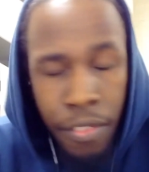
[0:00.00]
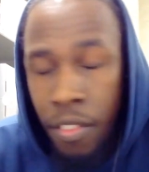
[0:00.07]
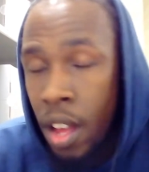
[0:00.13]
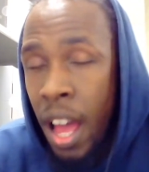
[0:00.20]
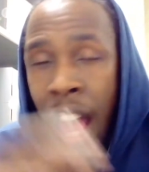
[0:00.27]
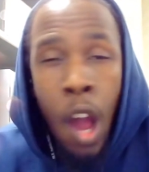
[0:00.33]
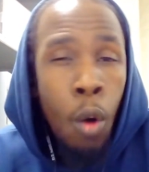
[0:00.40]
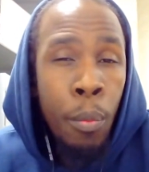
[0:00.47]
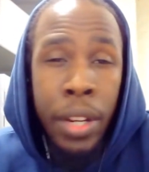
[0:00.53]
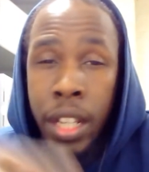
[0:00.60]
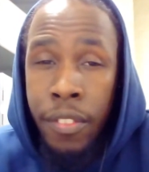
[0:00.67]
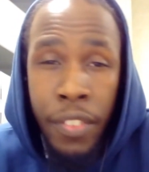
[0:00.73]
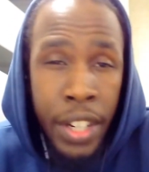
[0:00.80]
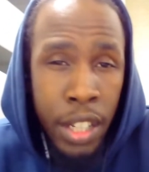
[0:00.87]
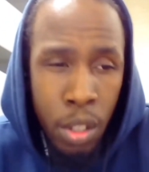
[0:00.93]
how
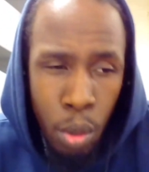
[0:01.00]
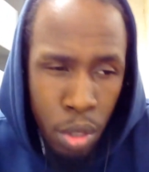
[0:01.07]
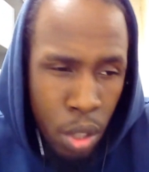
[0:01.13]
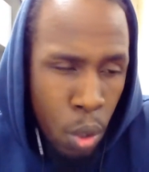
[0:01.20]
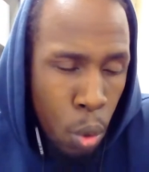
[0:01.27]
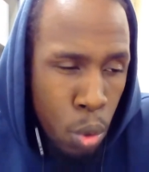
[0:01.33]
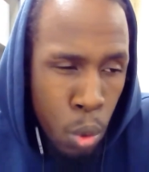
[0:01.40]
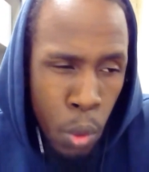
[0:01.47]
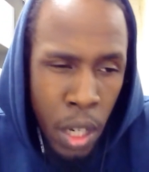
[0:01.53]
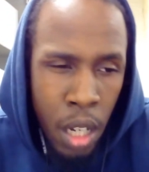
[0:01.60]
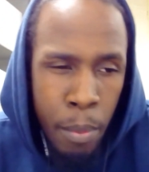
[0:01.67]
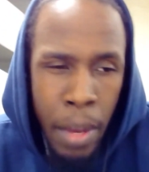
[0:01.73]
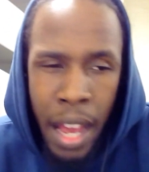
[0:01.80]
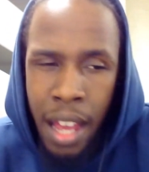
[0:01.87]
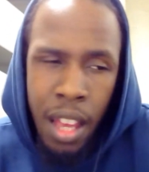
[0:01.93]
many videos ago talking
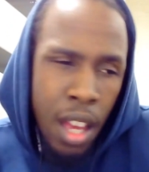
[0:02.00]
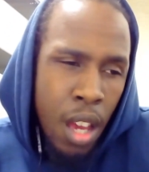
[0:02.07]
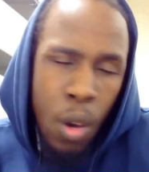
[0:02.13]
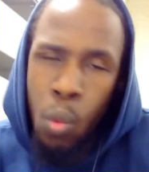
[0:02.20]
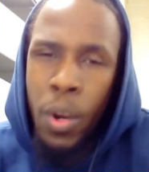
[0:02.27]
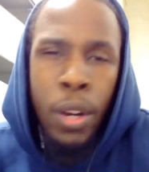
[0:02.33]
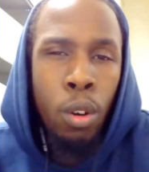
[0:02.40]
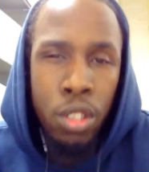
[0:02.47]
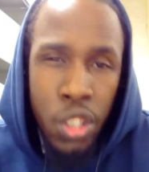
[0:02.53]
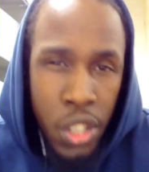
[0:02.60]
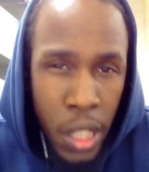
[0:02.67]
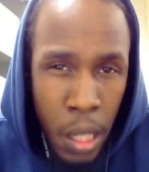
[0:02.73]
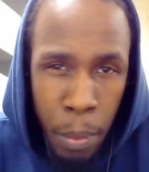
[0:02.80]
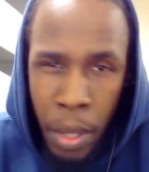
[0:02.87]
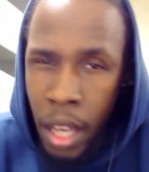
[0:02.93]
about we're not
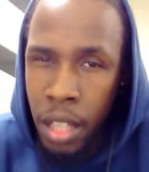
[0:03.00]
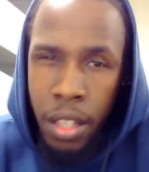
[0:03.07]
sheep.